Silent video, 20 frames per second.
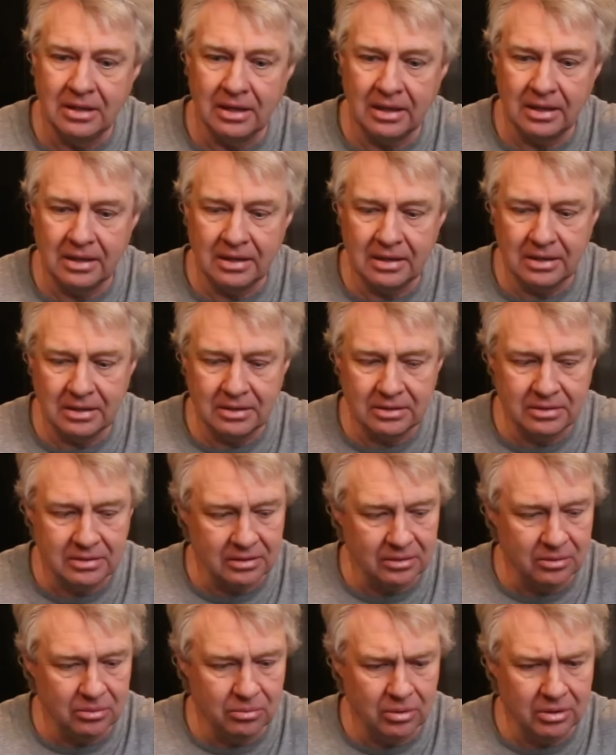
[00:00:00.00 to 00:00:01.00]
And
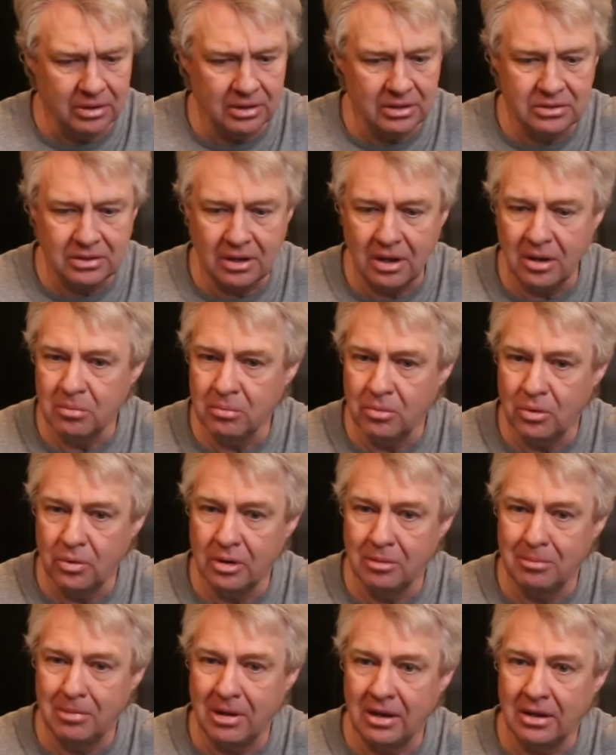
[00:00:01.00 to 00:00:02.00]
we're going to talk more
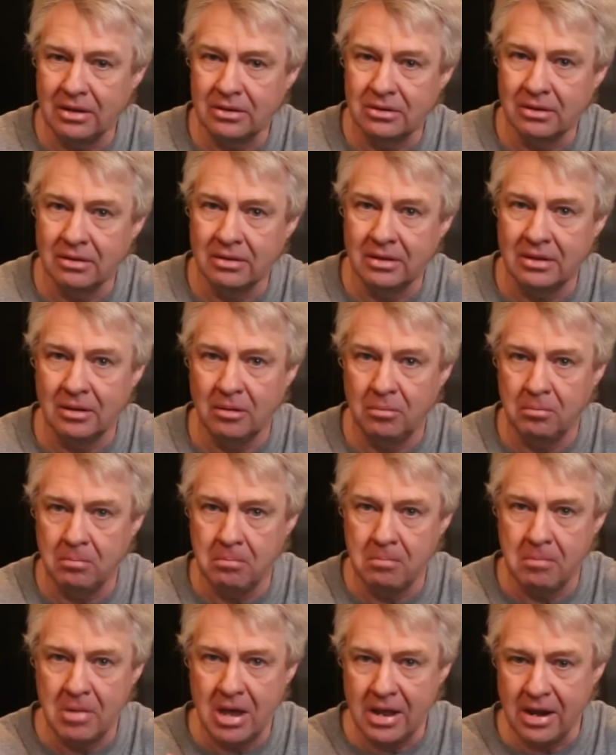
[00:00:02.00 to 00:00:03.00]
about the
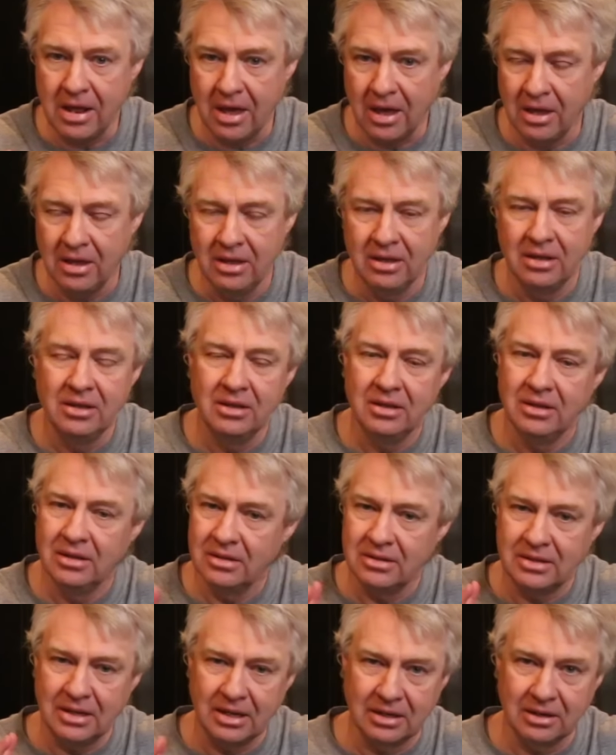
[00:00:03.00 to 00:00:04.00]
meta
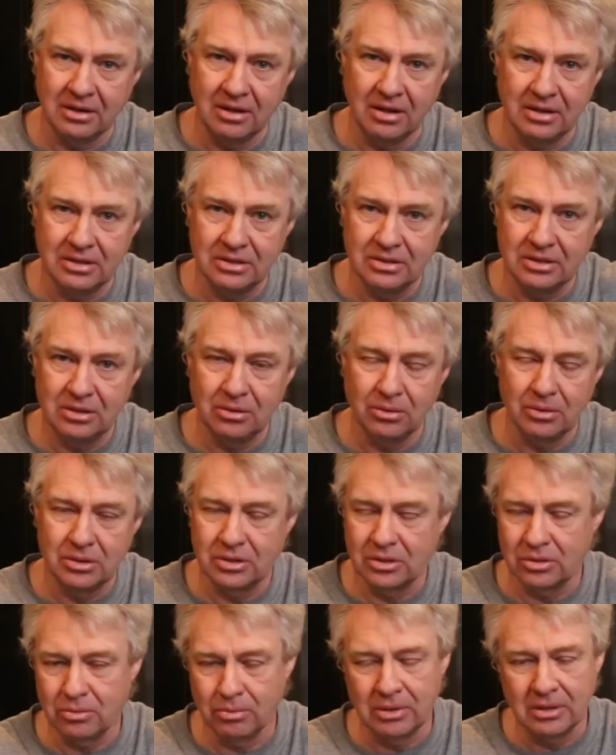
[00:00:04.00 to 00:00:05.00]
technology,
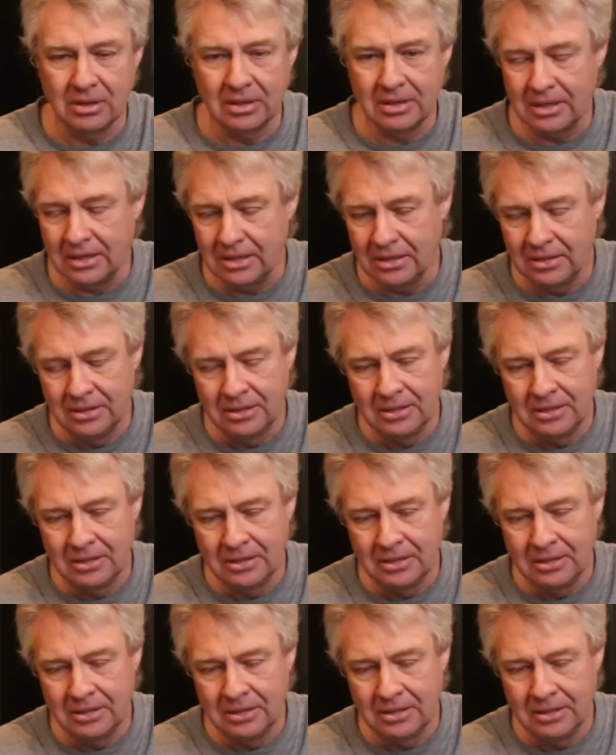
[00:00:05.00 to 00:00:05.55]
which is really